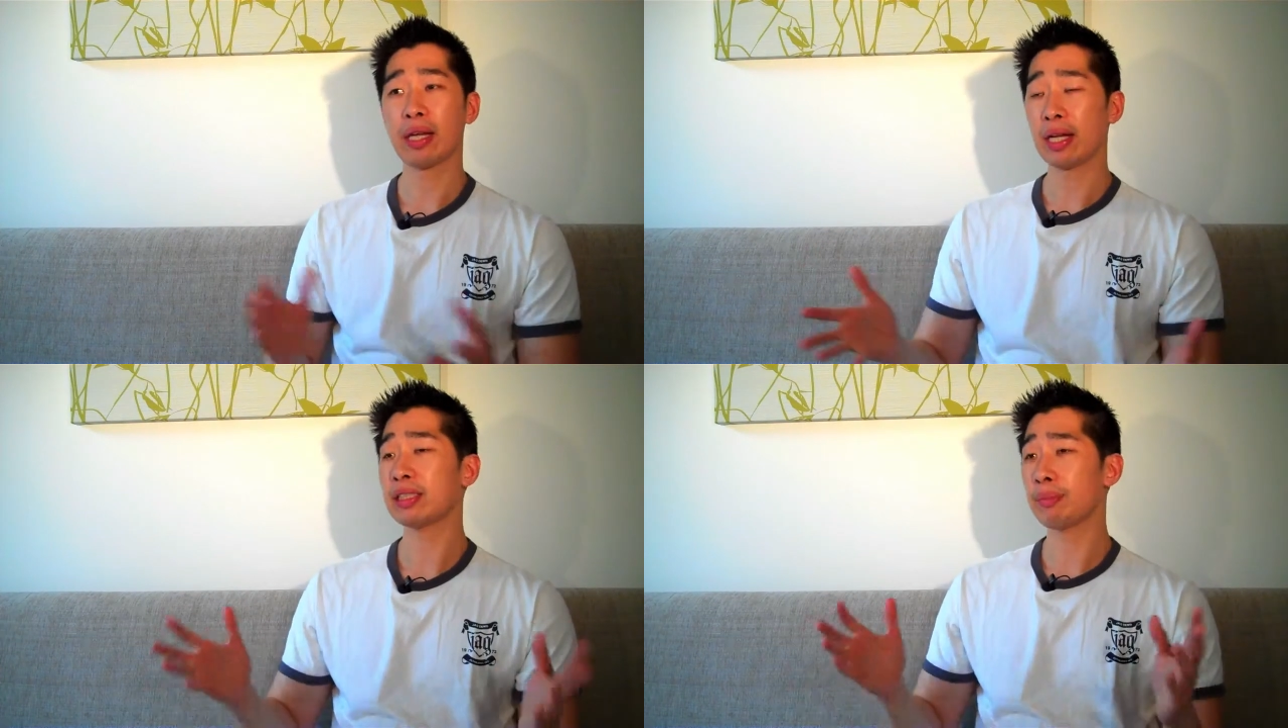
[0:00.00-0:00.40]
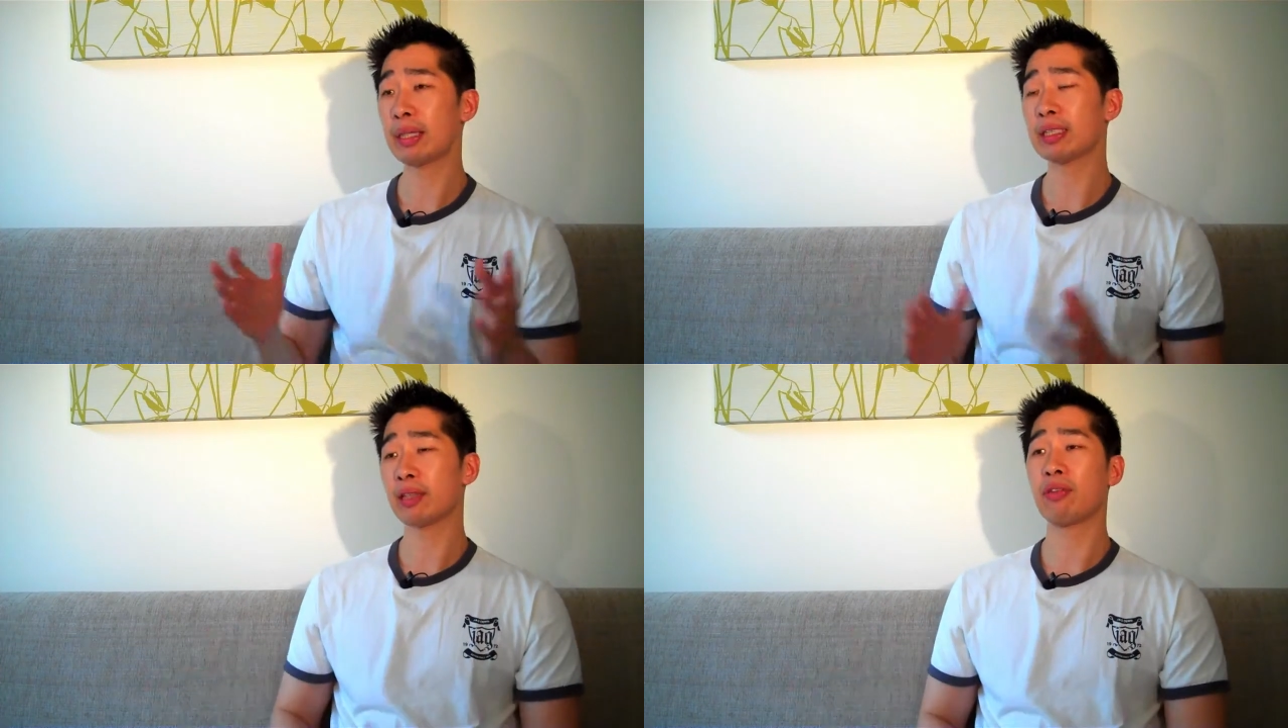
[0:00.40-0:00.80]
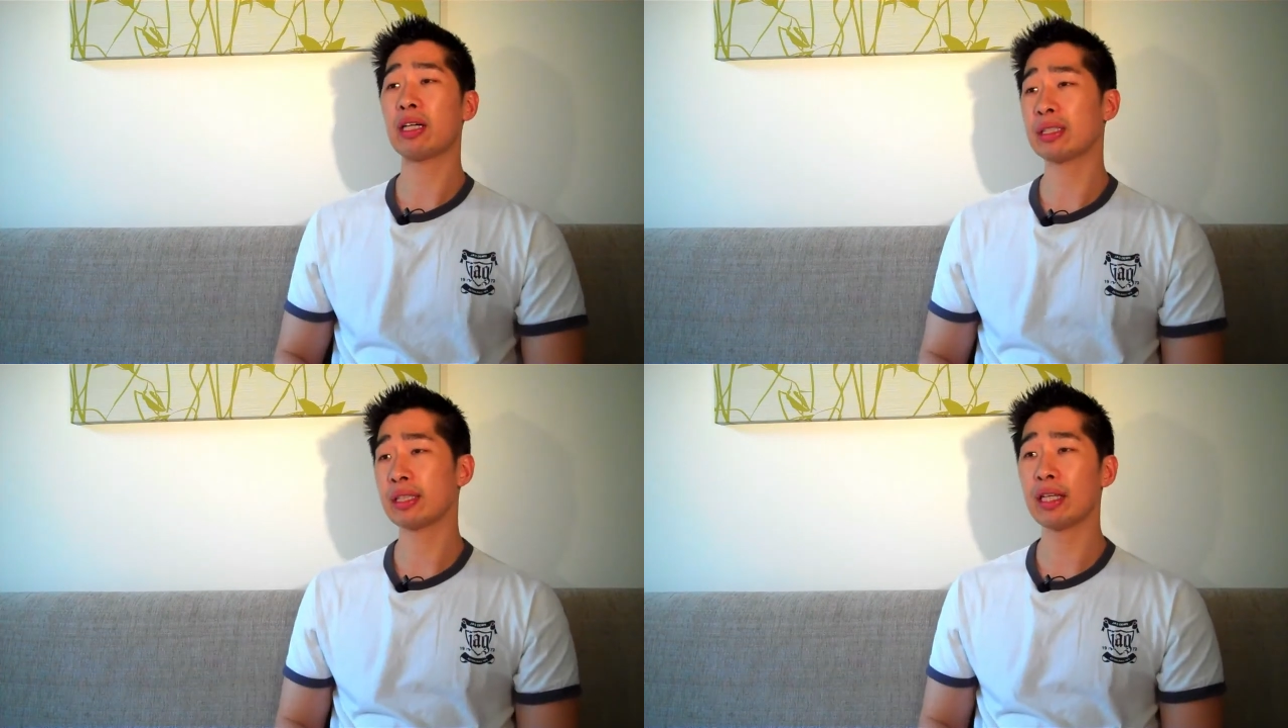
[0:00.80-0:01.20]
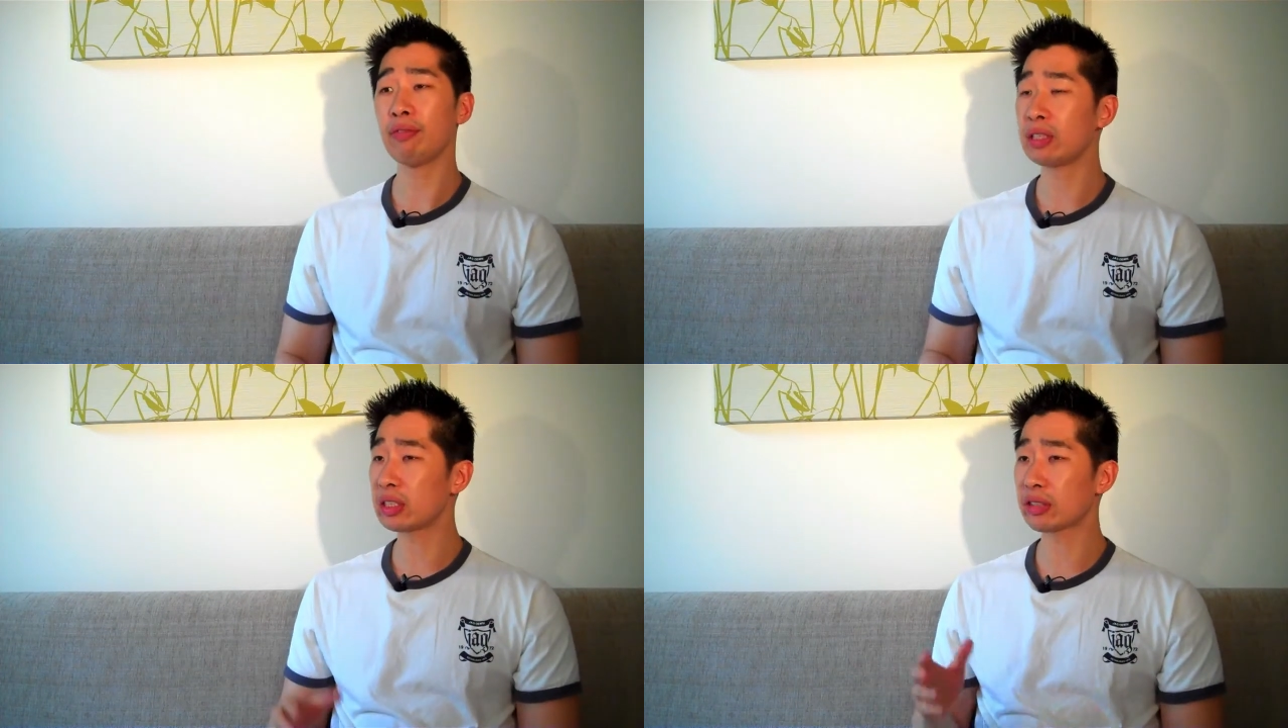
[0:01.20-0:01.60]
And that's the best advice I can
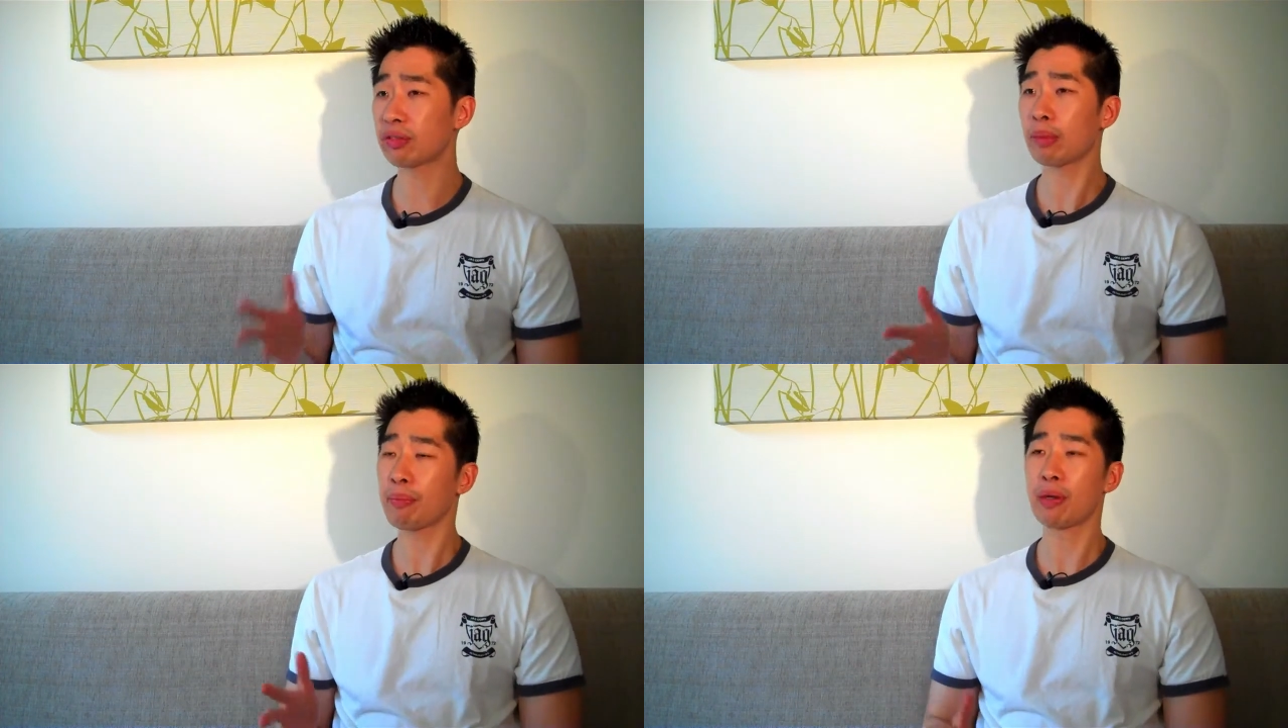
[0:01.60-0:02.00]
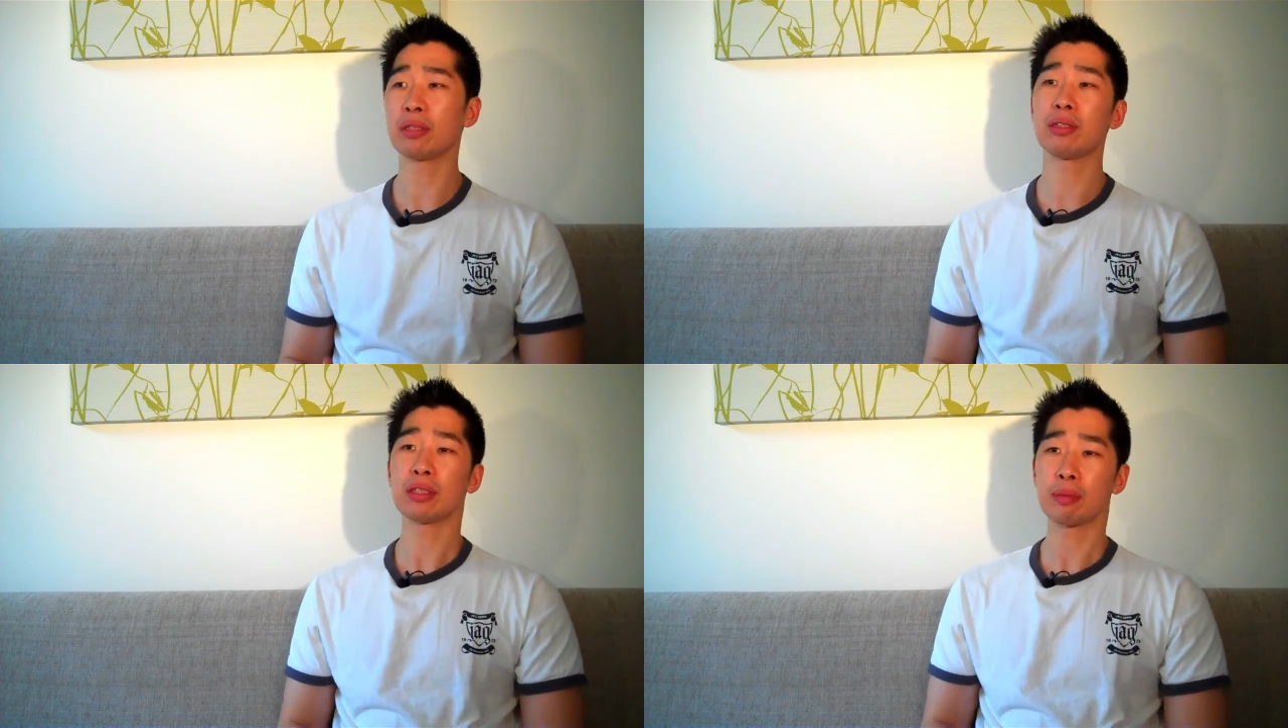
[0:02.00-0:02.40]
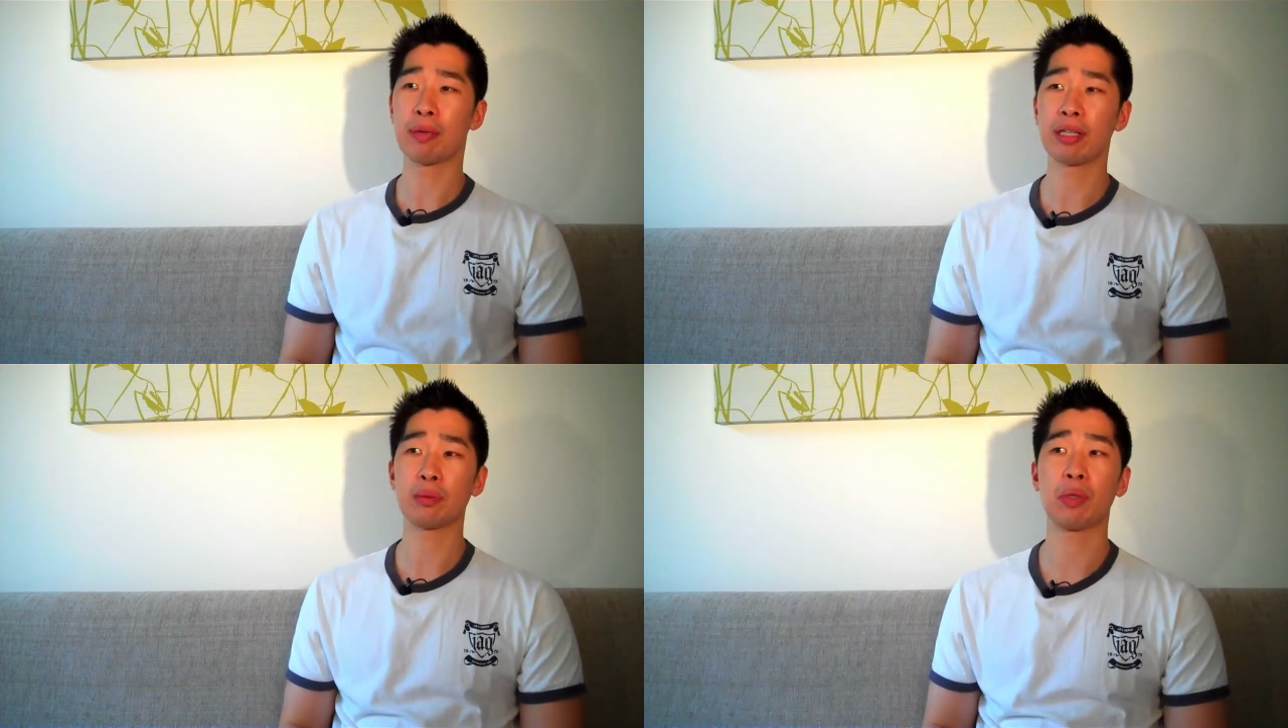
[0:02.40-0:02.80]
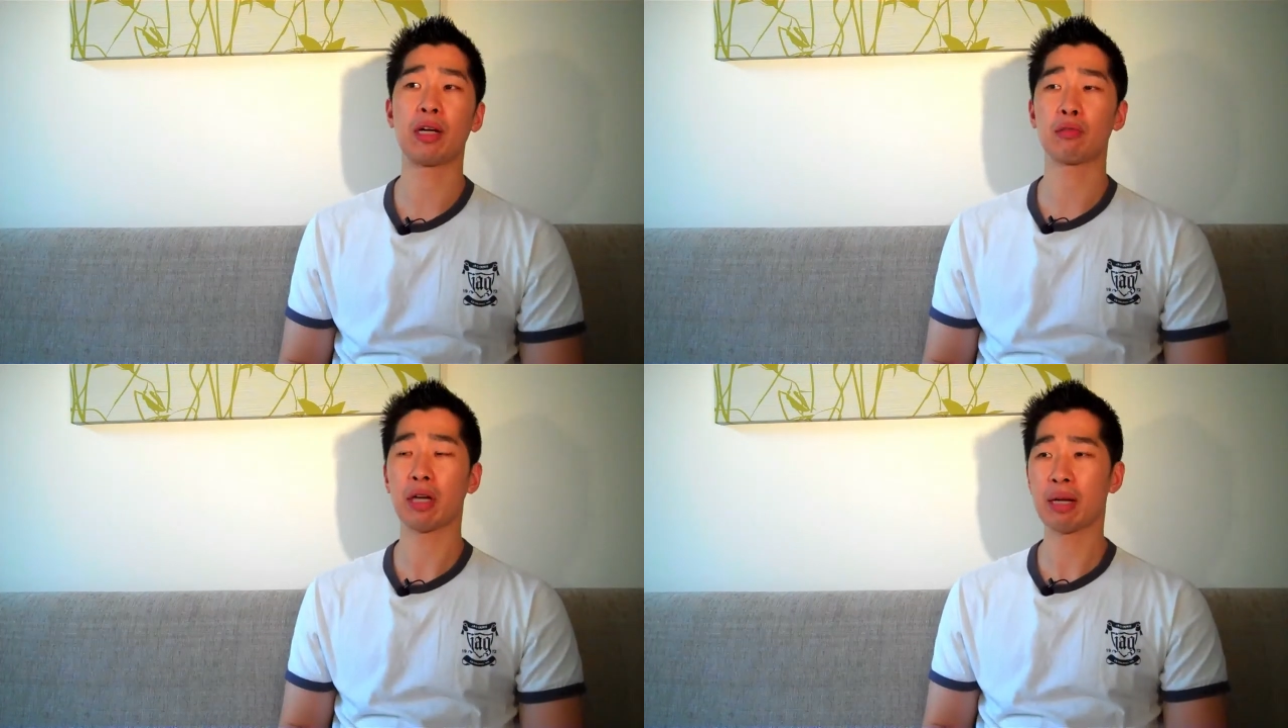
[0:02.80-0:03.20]
give you, just from my personal experience when
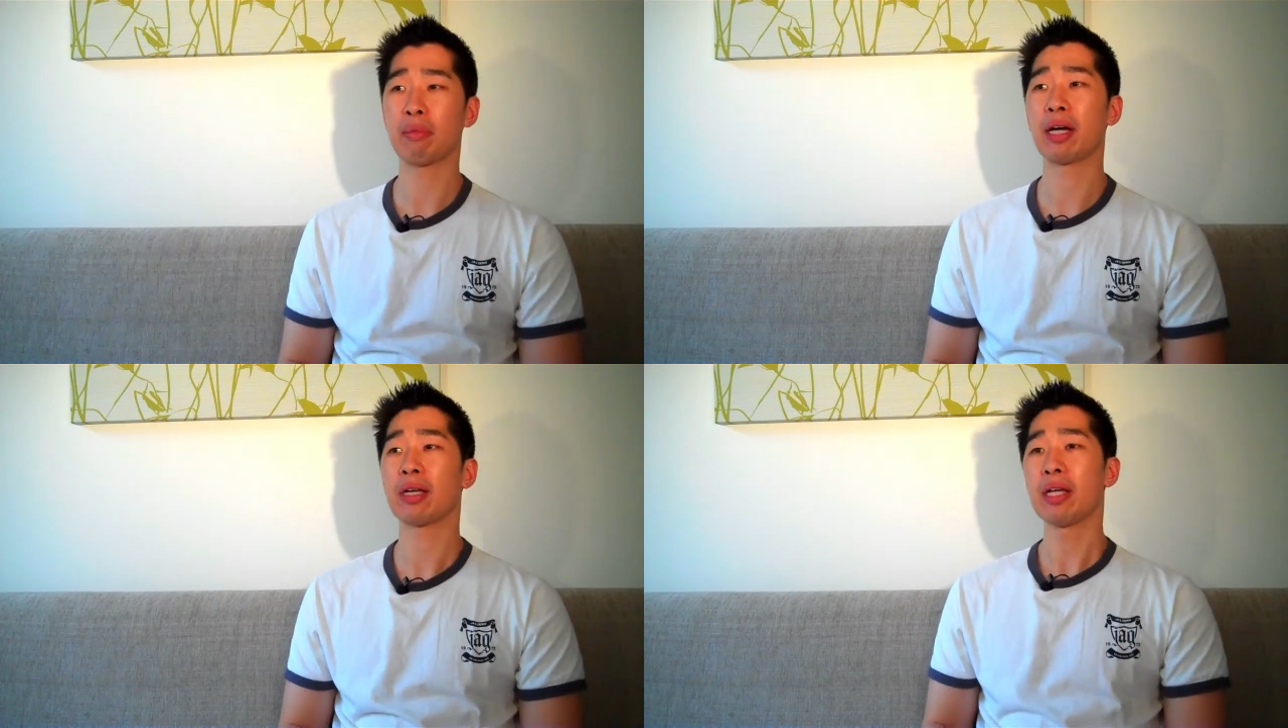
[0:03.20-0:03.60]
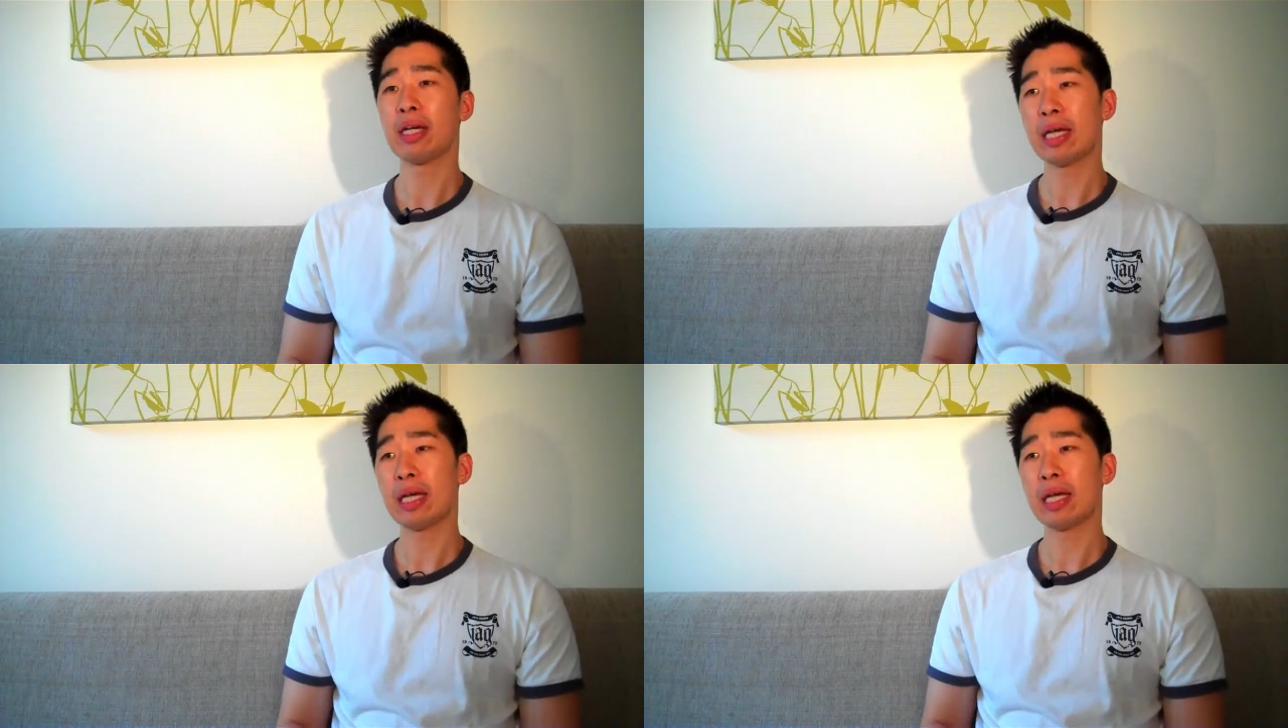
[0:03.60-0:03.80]
I ran my